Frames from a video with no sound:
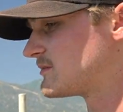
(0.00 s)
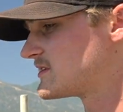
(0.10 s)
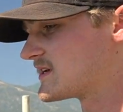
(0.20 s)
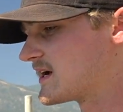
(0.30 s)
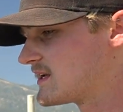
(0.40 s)

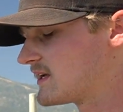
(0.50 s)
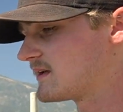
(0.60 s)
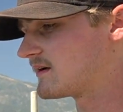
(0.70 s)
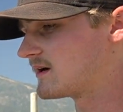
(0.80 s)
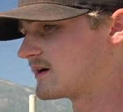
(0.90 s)
designed
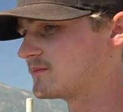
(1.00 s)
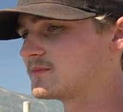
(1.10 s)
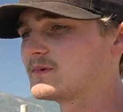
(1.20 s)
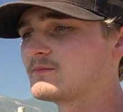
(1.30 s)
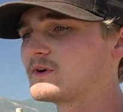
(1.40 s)
it.
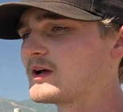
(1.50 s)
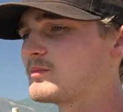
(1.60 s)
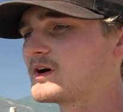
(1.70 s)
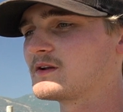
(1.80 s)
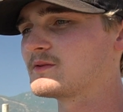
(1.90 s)
Went out and
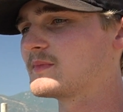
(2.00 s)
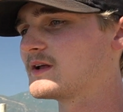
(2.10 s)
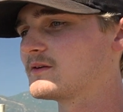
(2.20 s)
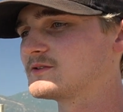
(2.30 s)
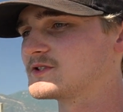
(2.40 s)
bought all the metal.